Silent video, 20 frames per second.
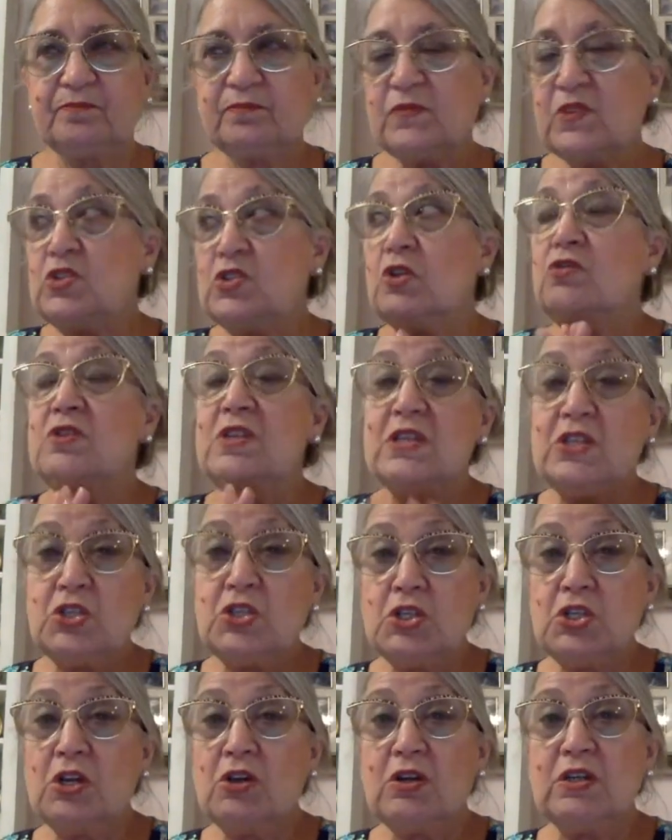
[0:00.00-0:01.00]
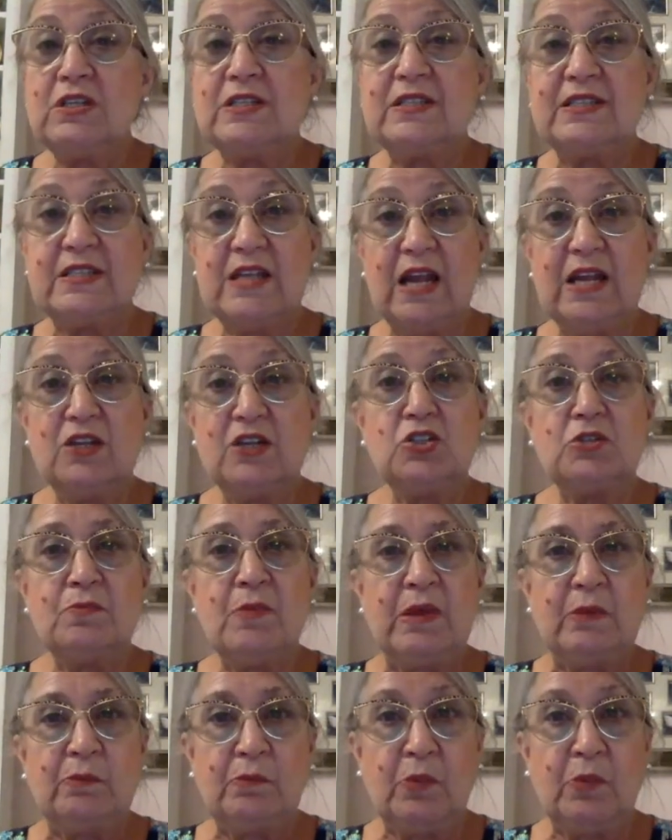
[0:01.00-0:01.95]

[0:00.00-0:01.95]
So this year I decided to make